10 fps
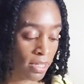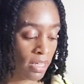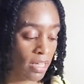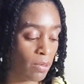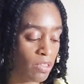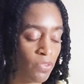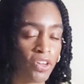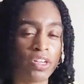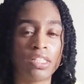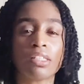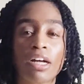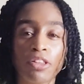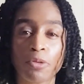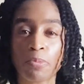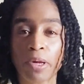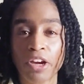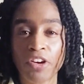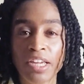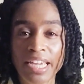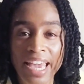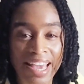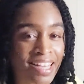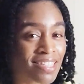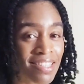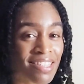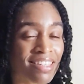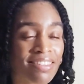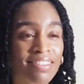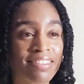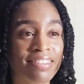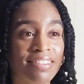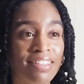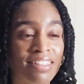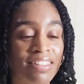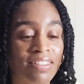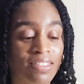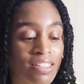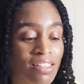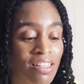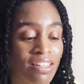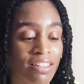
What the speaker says: it was very Tyler Perry-esque. And I was just like,